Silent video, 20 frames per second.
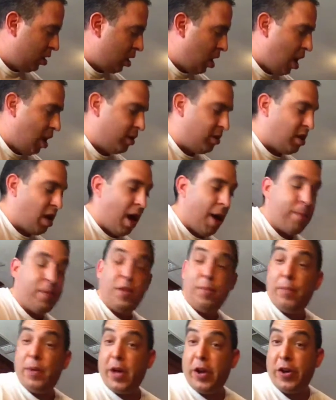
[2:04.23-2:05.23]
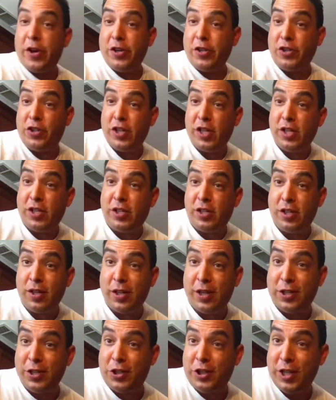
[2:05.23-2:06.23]
on top of the butter just to
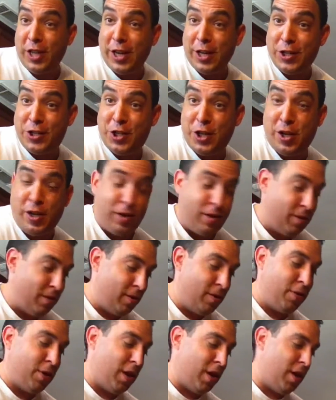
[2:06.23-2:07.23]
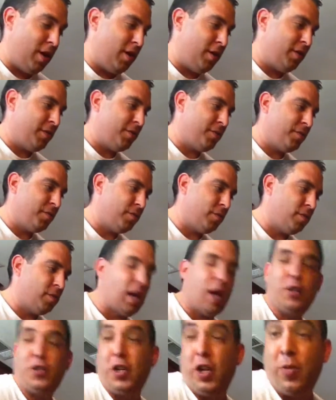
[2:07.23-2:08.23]
let it chill, okay?
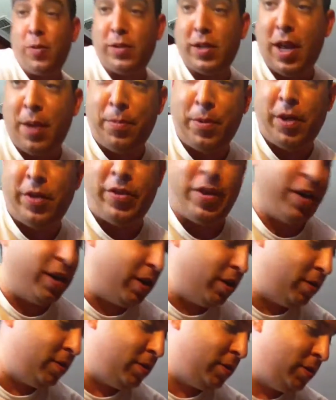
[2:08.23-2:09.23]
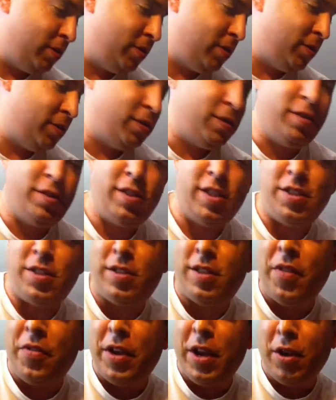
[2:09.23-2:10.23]
I'll show you what's happening right now,
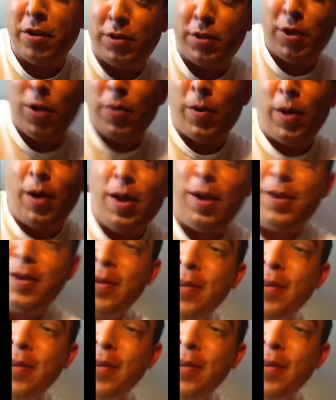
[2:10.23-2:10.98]
since nothing else is going on.